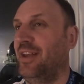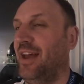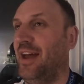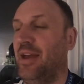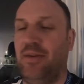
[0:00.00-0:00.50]

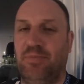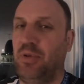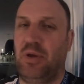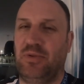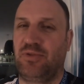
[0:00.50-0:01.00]
Uh, it,
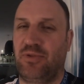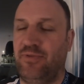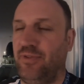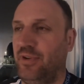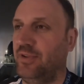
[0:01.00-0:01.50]
but it was good
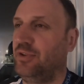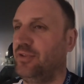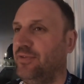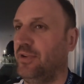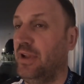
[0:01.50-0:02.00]
fun, good
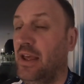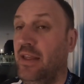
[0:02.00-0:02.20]
fun.